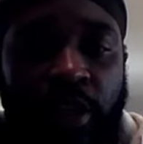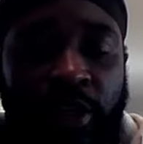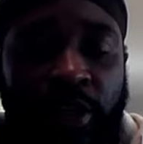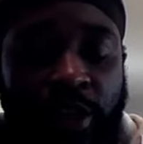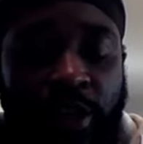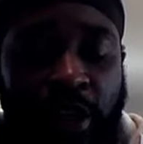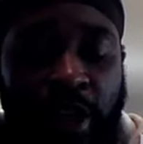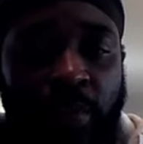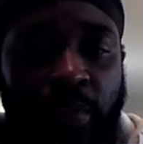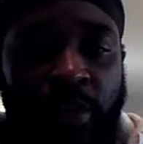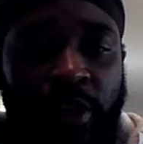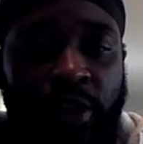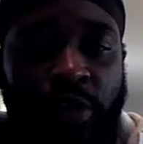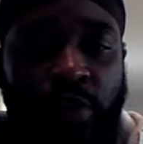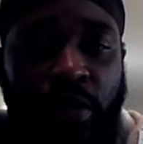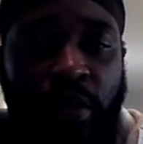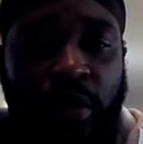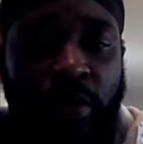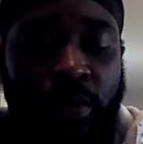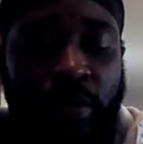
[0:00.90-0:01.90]
Shalom
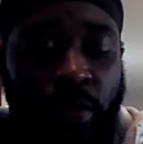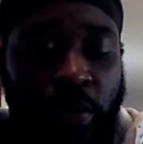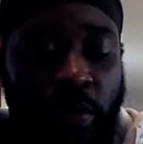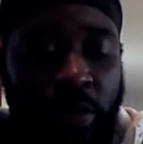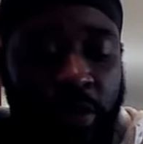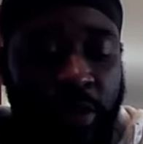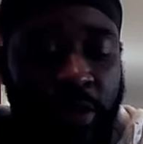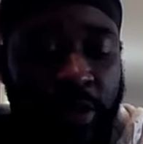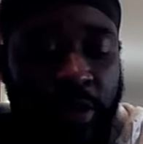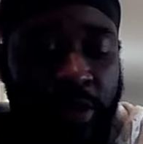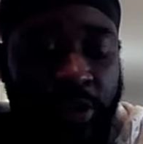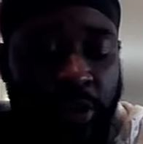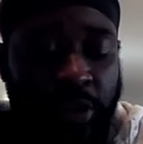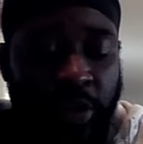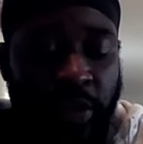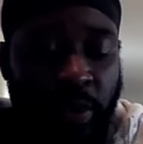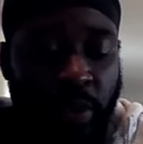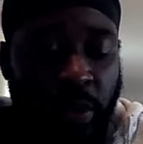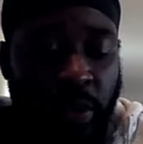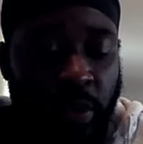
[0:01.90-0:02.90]
Israel. We're going to
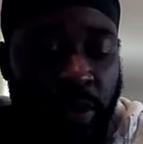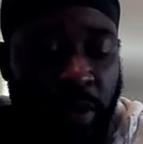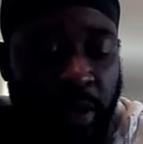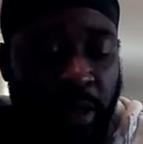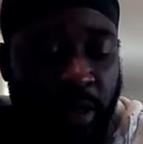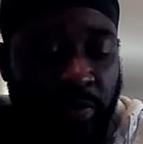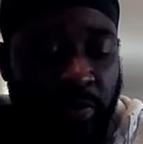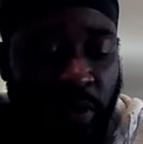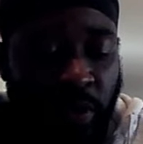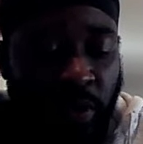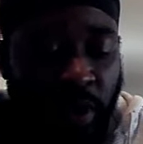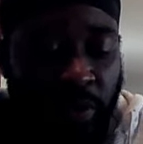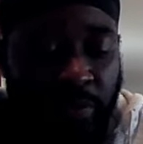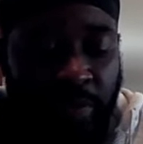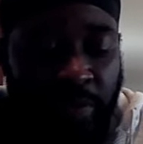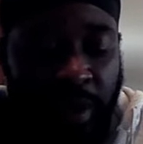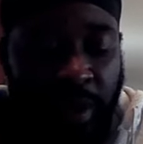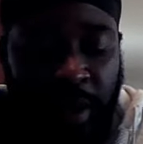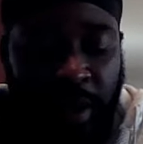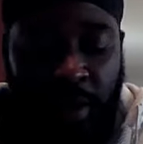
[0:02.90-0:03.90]
continue where we left
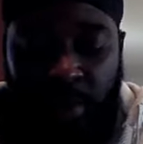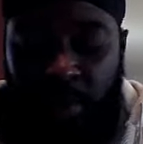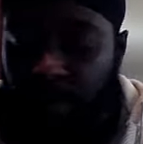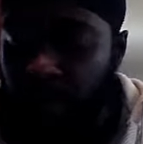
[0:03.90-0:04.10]
off at